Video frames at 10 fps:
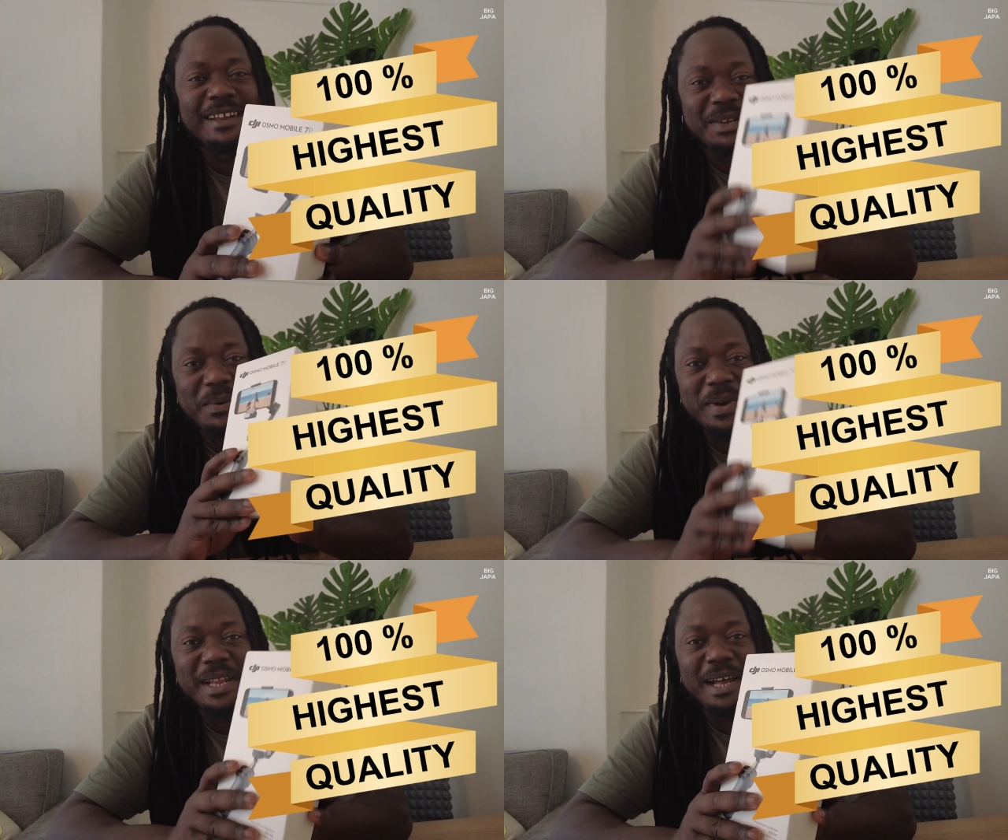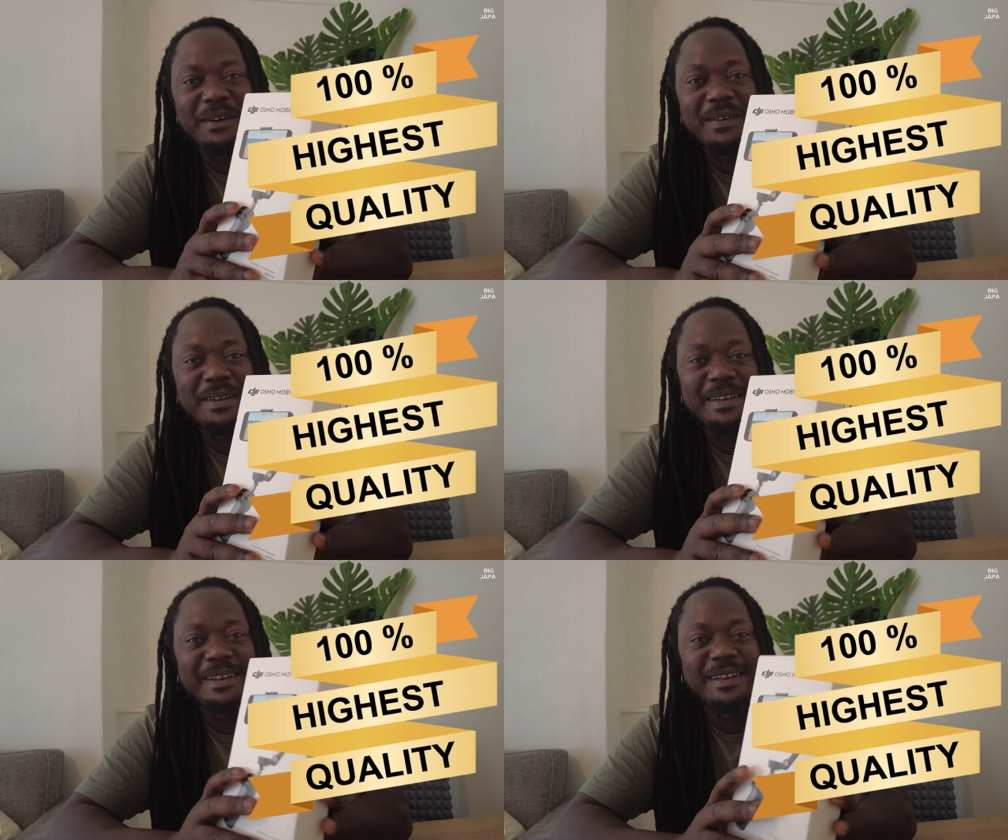So I went out
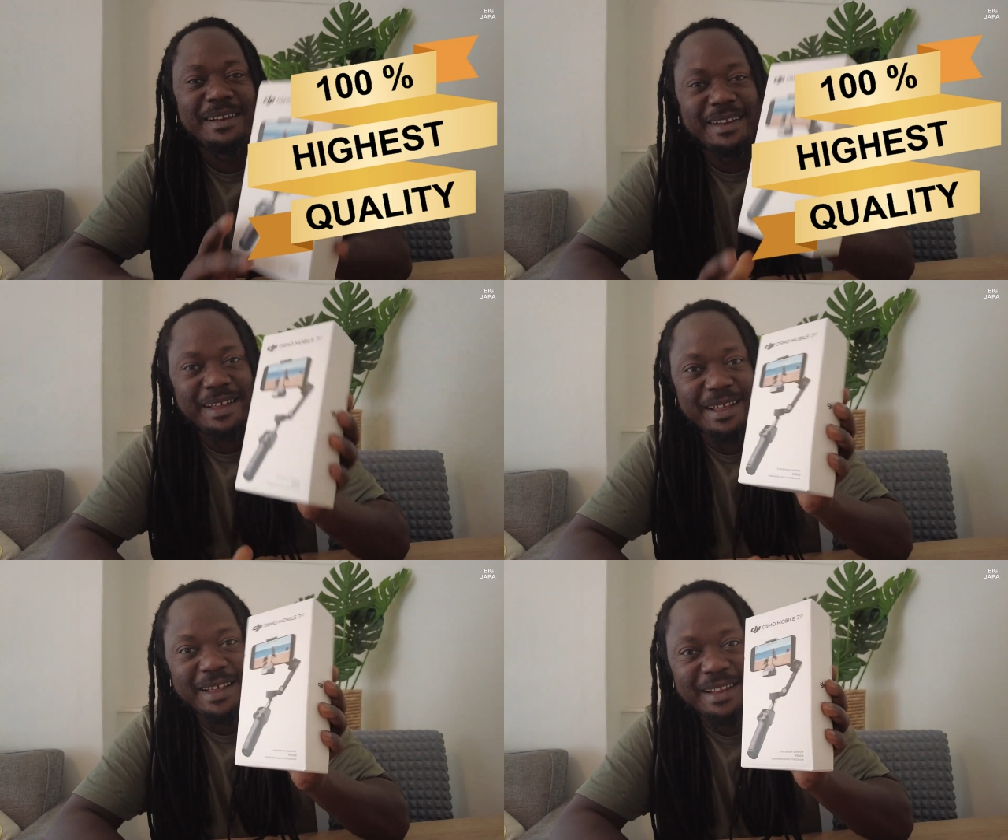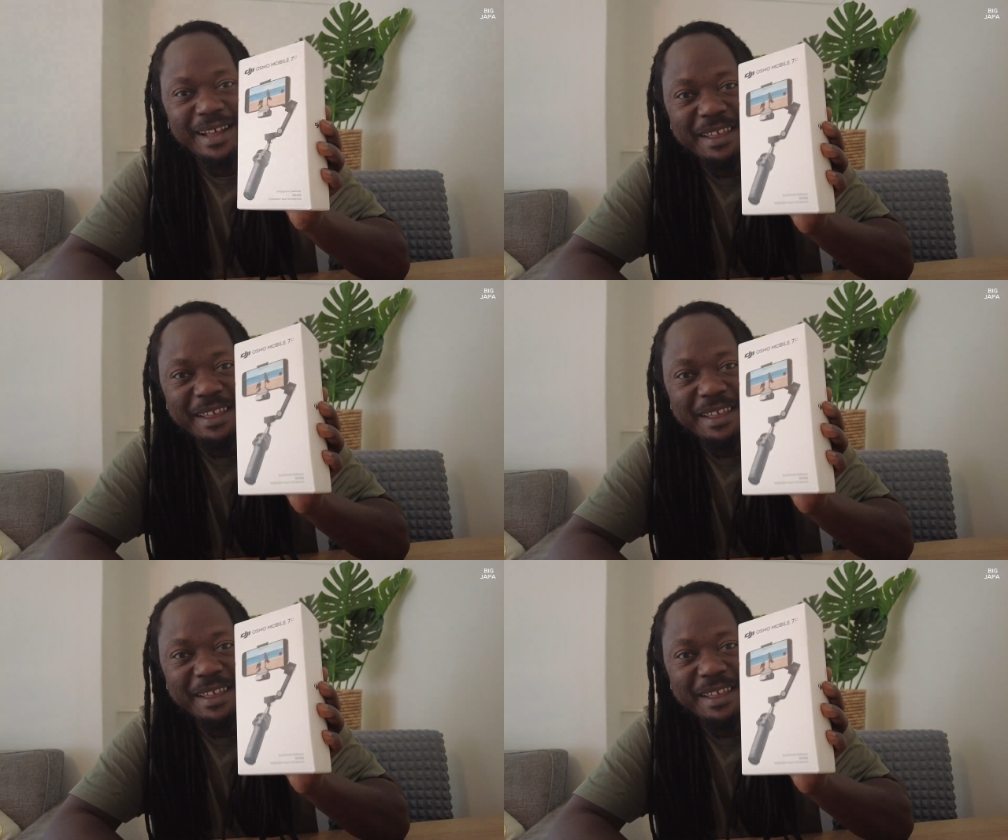and I